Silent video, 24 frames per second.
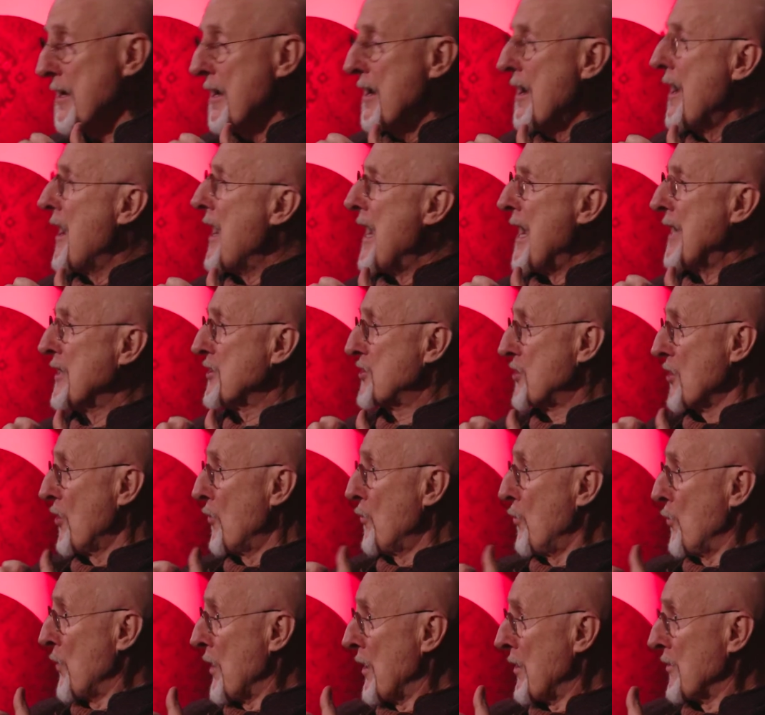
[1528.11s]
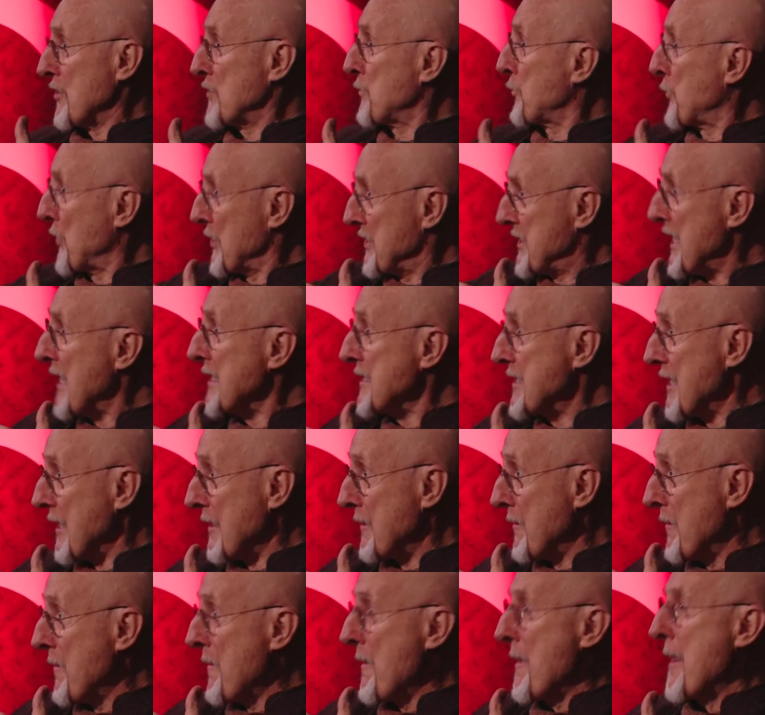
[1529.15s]
Okay. And so we're presented
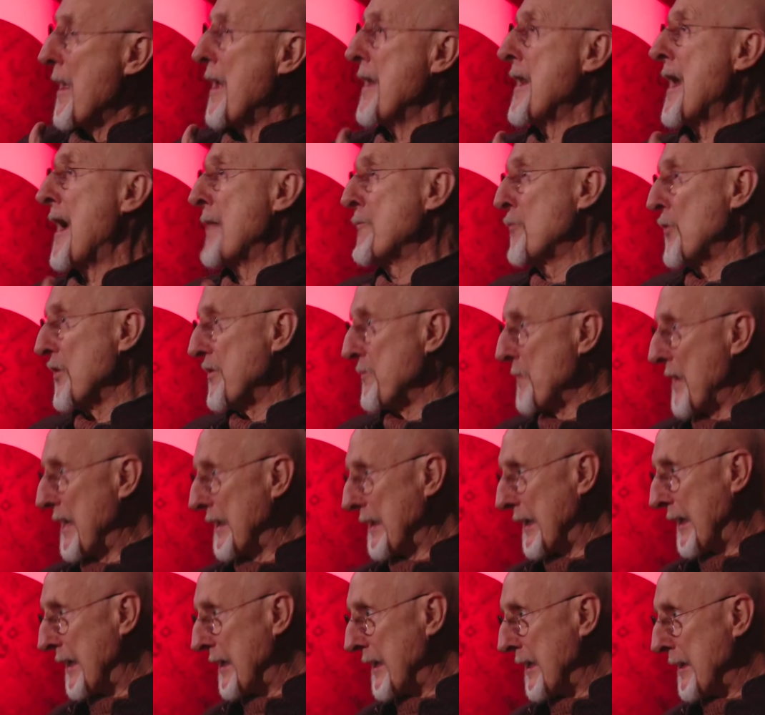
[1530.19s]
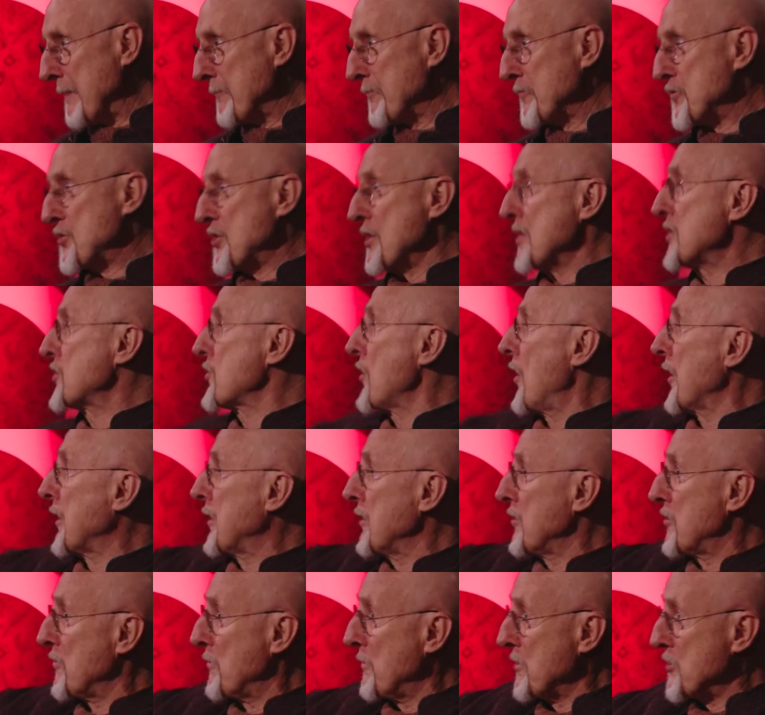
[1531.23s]
and I'm with my lady. She's
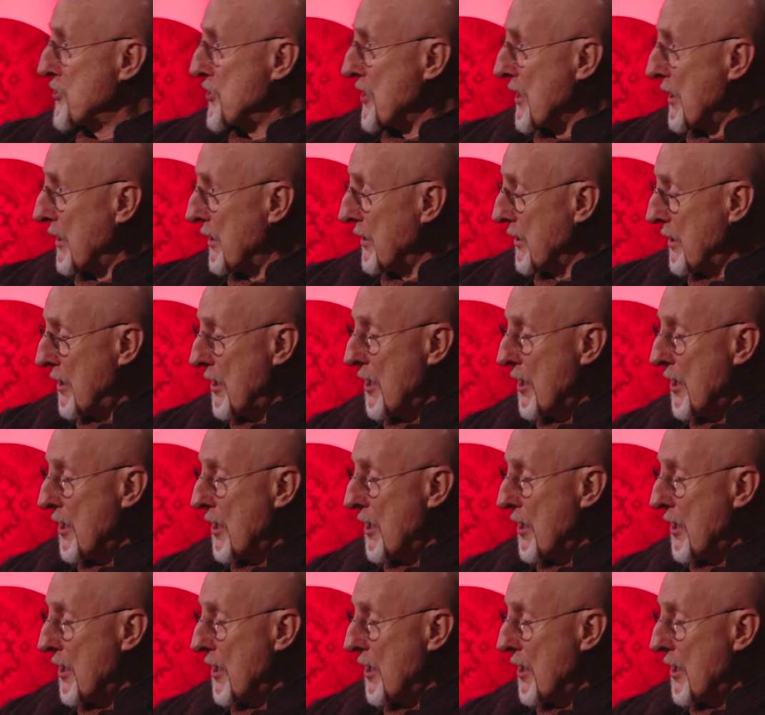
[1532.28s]
talking to Michelle.